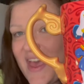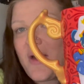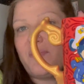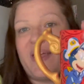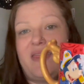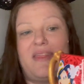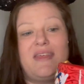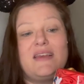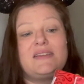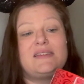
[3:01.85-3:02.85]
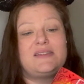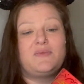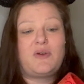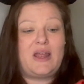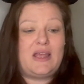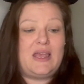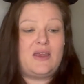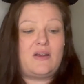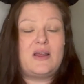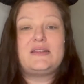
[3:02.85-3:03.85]
But this right
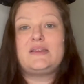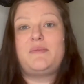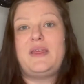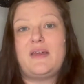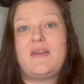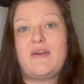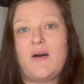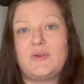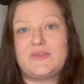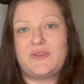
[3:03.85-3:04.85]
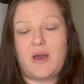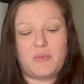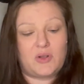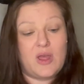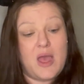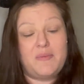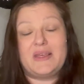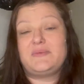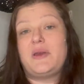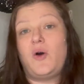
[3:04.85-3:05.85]
here is something that I thought was phenomenal
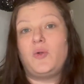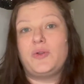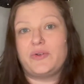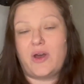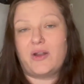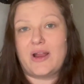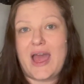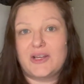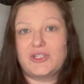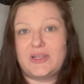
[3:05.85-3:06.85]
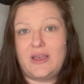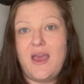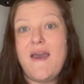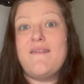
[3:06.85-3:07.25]
because my older daughter actually